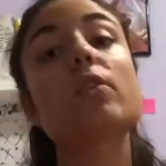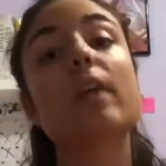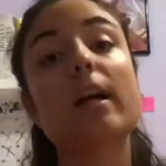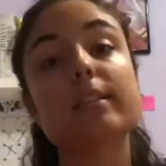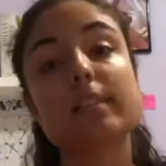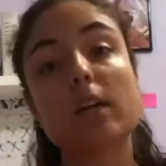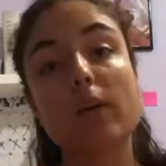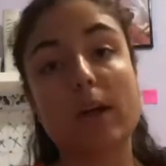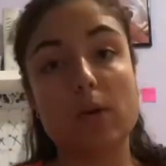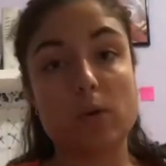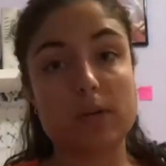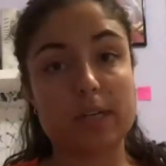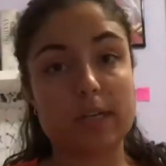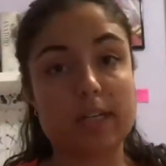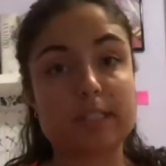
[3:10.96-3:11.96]
that's how I
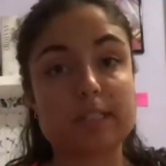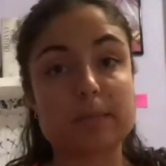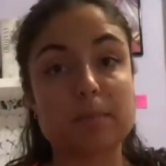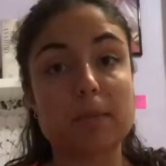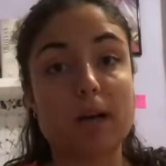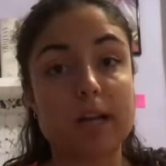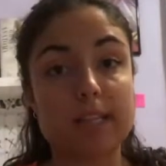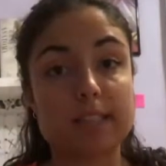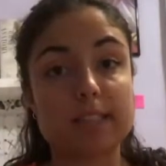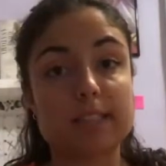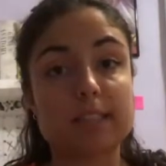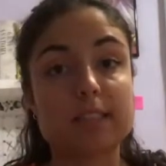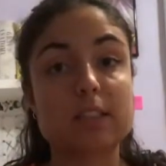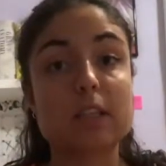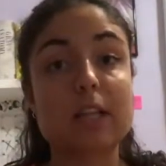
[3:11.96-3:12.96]
organized my
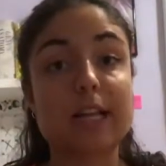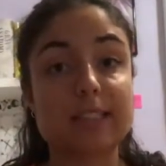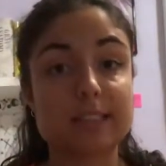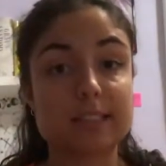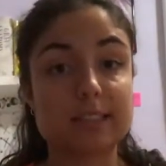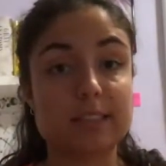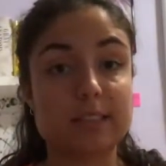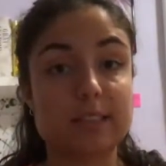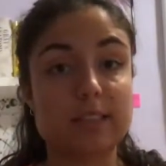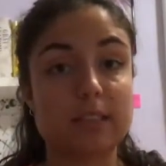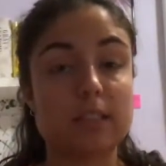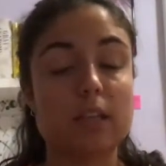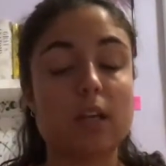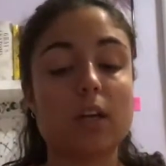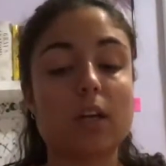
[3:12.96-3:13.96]
classes.
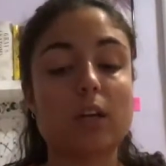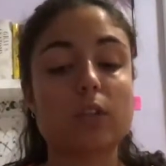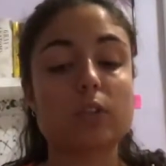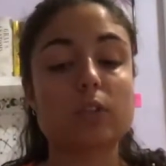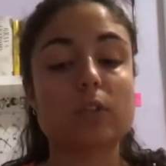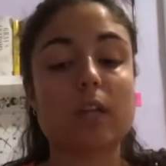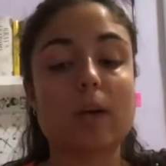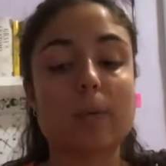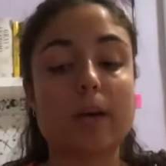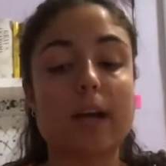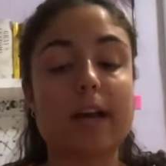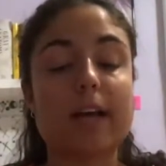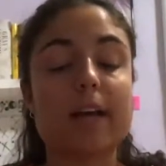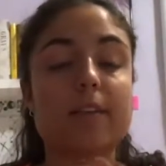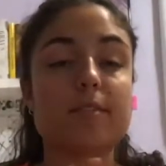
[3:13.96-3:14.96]
So that way I
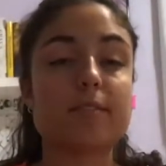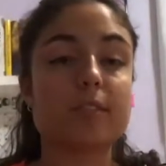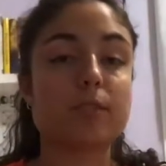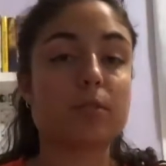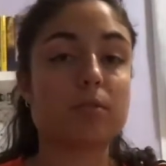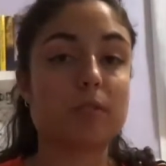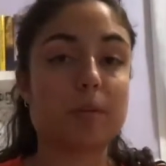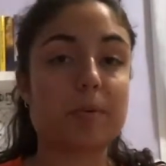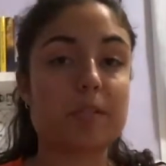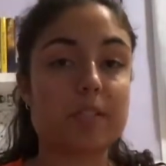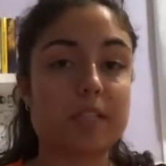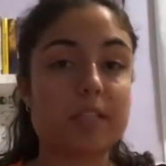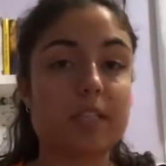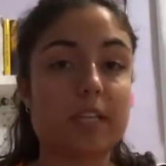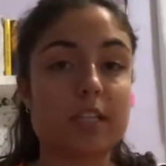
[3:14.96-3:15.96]
had a visual
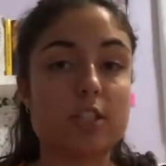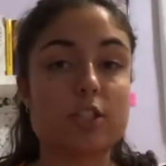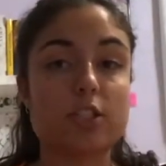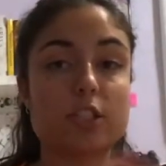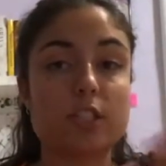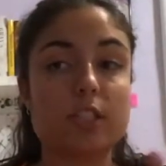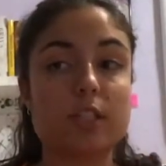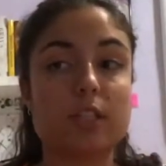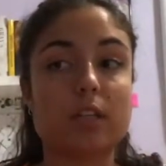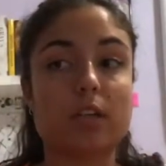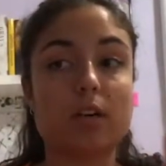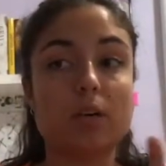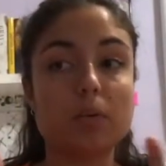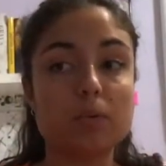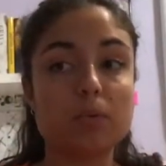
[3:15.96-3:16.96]
representation
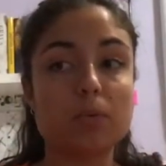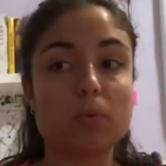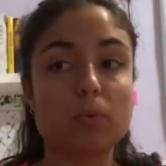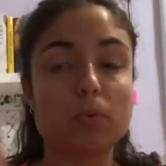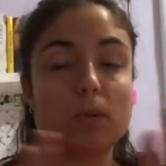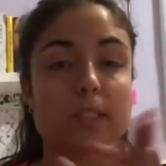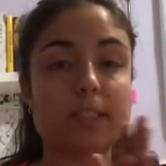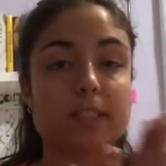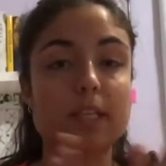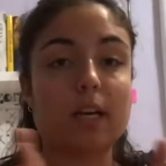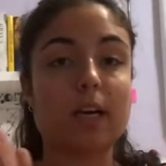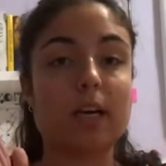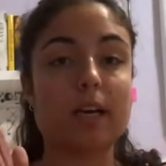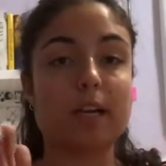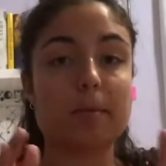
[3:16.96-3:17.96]
of what
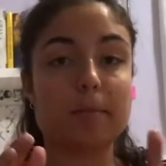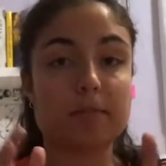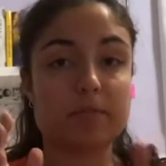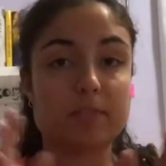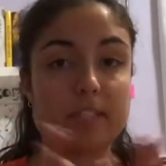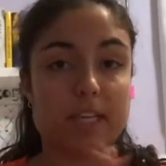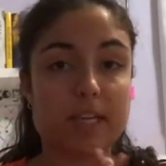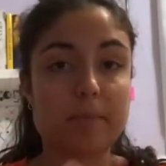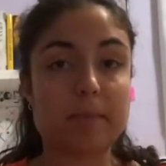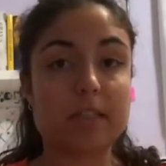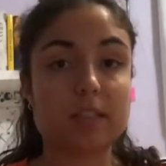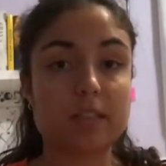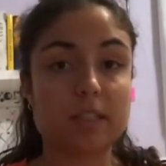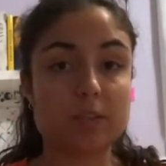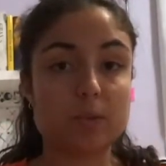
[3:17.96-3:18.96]
time of day my
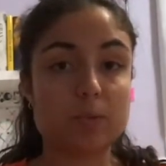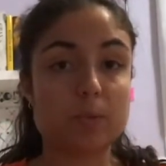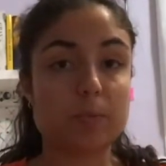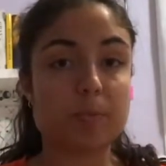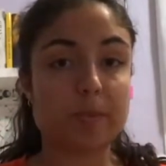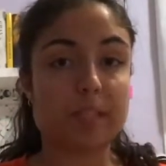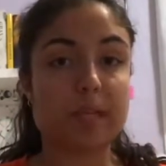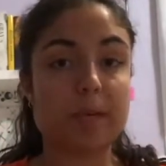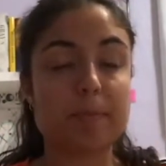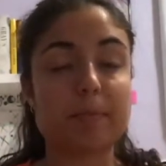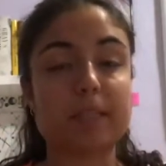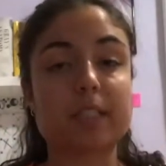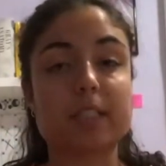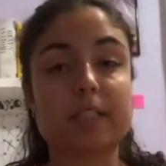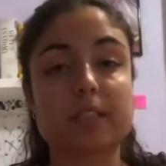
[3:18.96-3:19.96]
classes would be at,
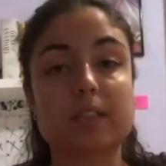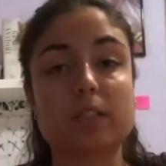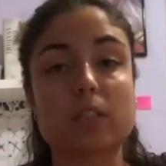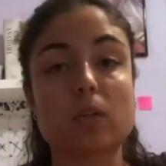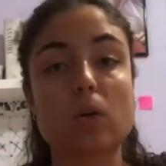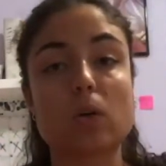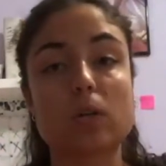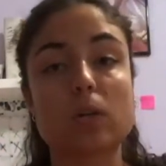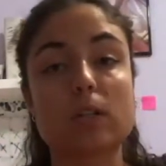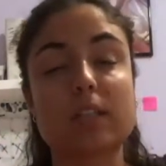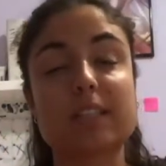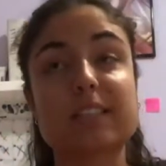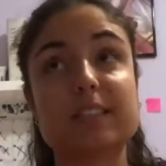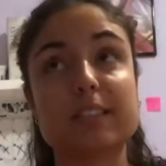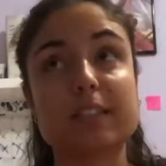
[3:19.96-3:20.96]
because the
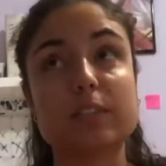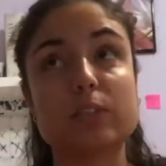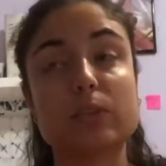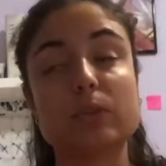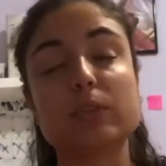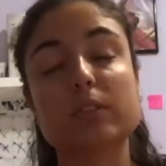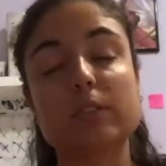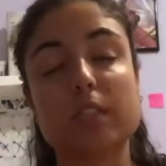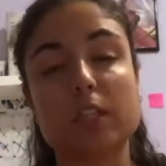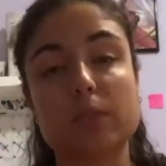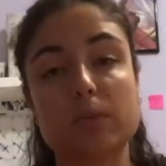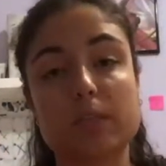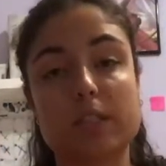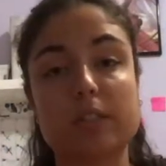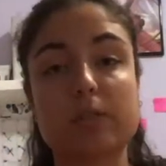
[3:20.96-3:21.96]
concise student schedule
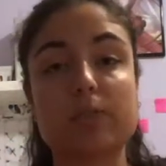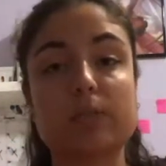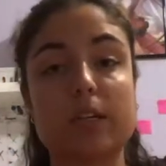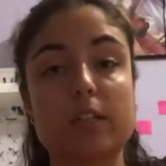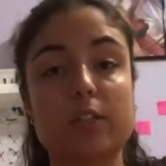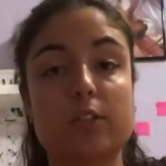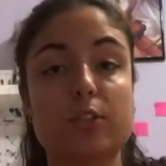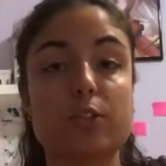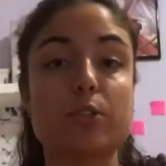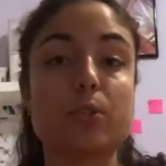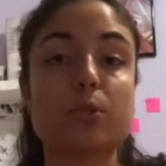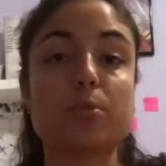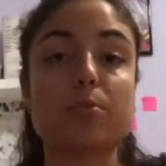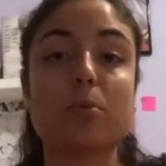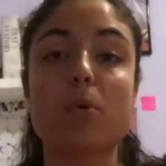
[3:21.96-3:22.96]
that you find in your
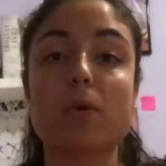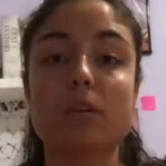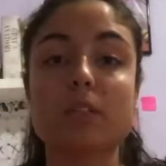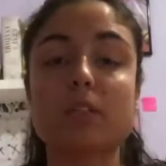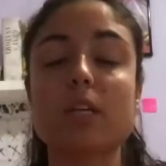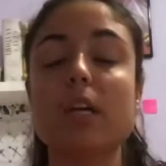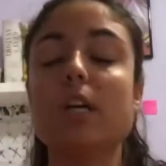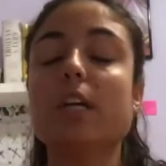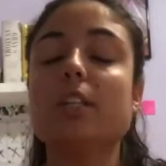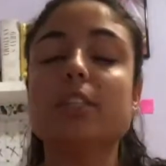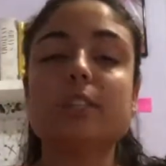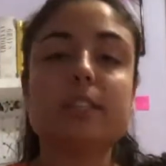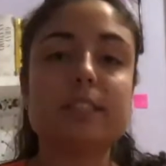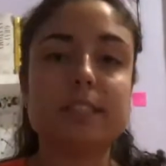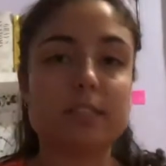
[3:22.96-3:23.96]
student portals
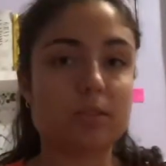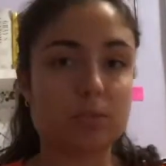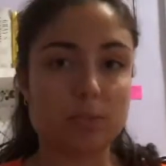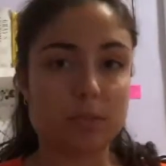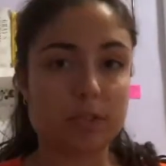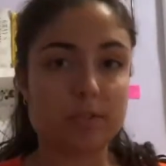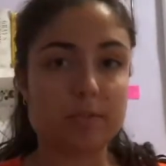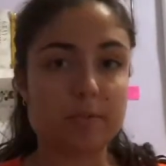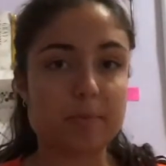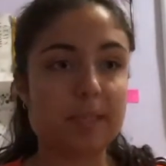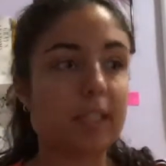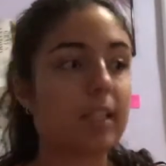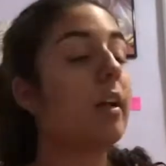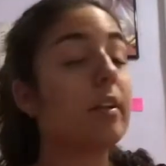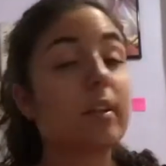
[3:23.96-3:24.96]
just didn't work for me.
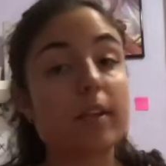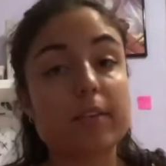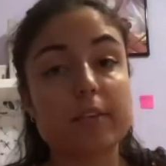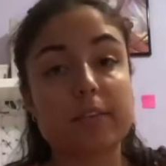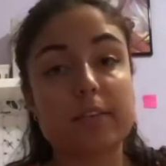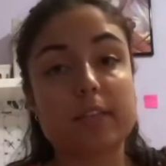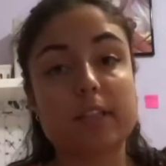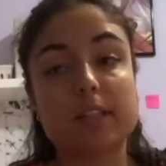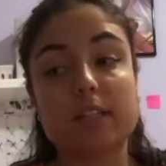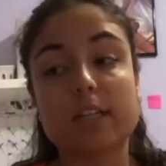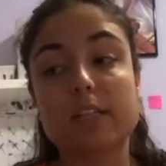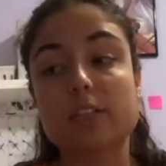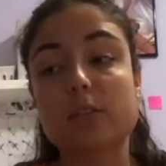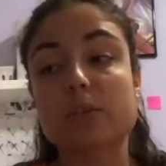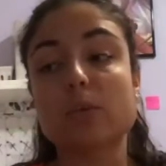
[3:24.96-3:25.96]
Another thing that I
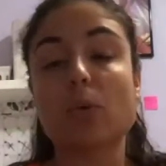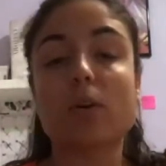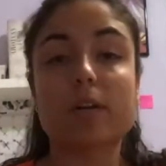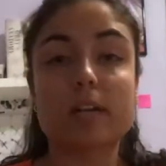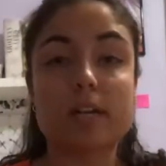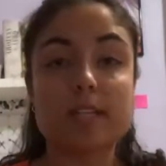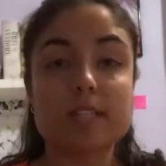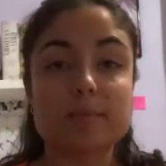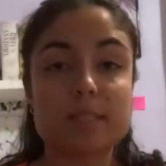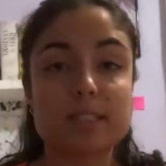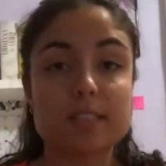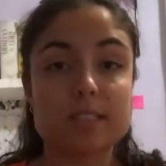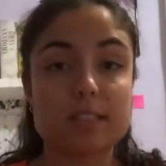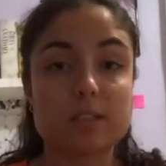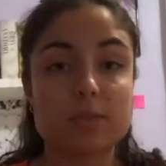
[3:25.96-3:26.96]
do to organize
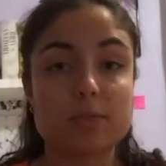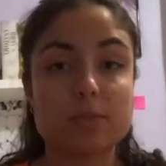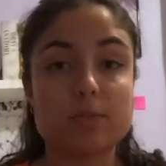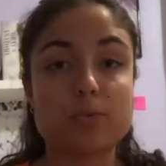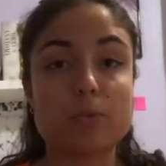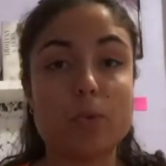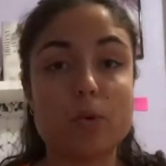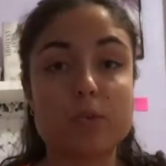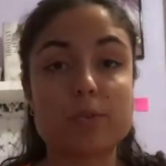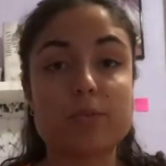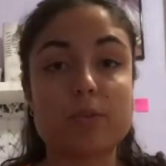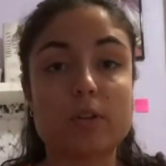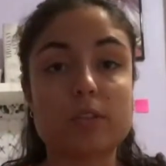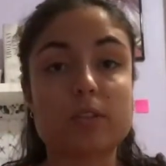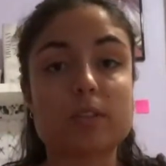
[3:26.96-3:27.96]
myself for the
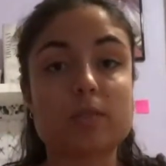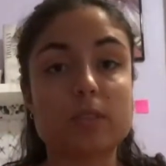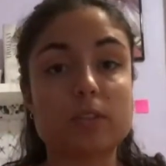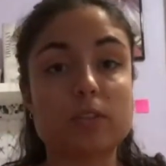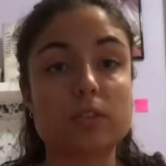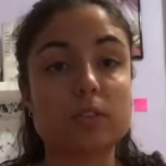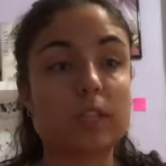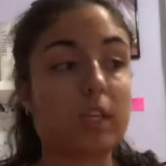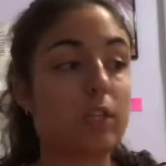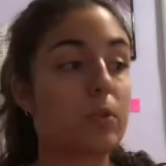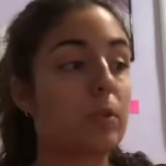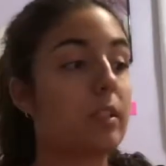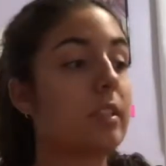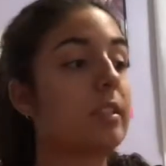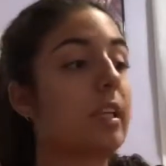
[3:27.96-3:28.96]
fall semester
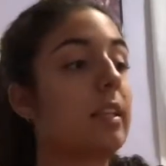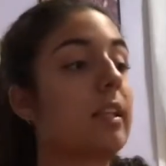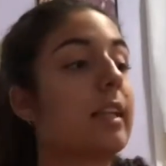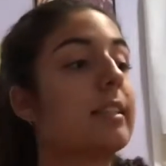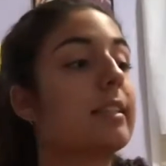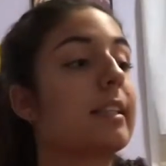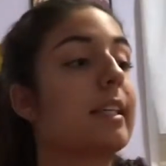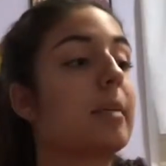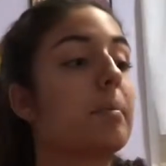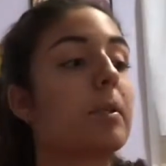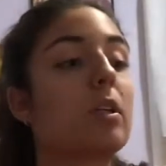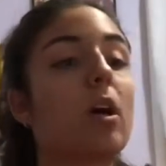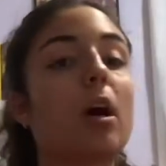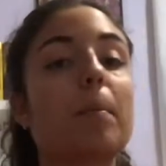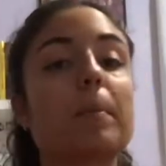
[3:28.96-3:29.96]
schedule is I like to keep a
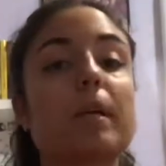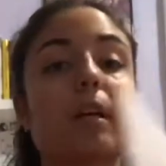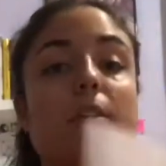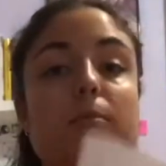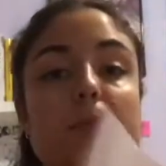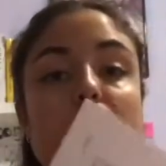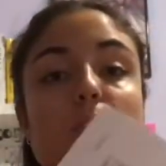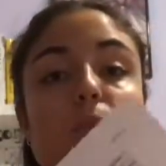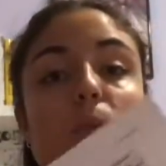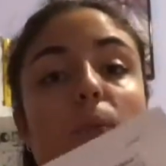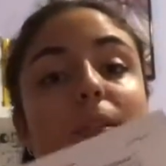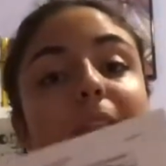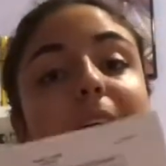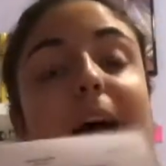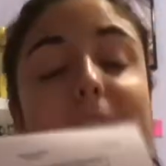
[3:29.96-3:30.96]
copy of my
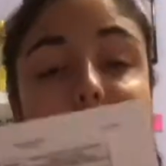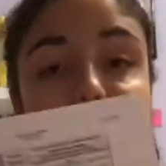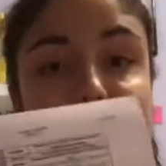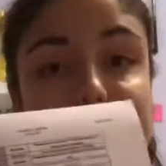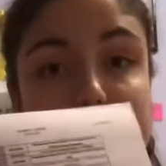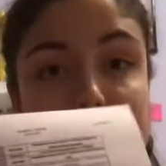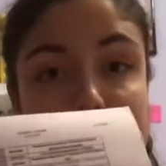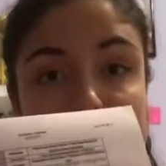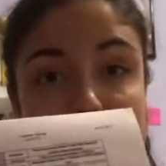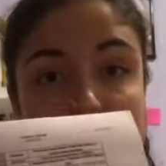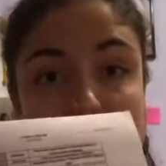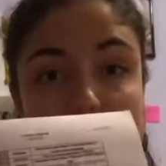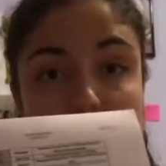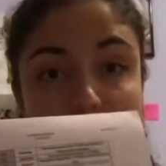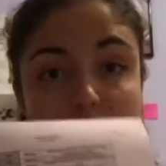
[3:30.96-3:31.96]
school's academic
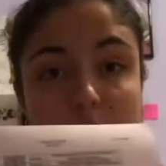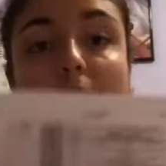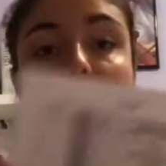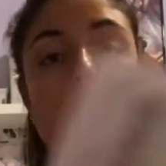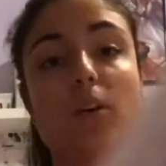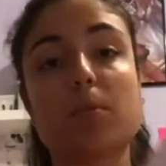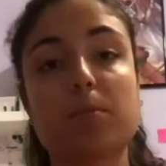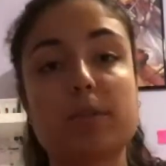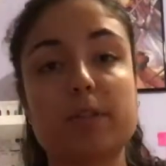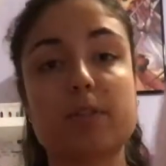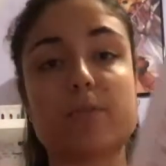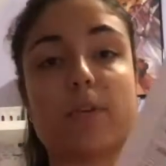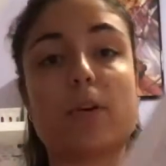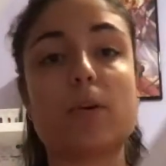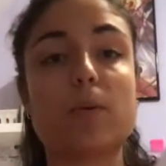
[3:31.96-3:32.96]
calendar. I know I'm pretty
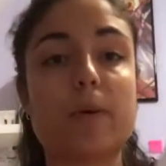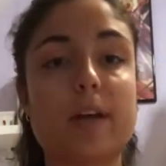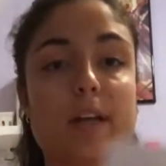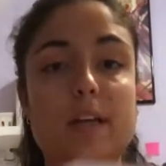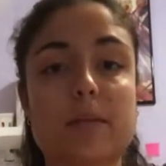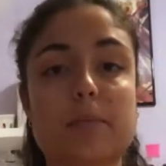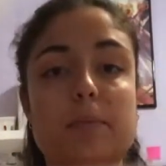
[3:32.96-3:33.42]
far away,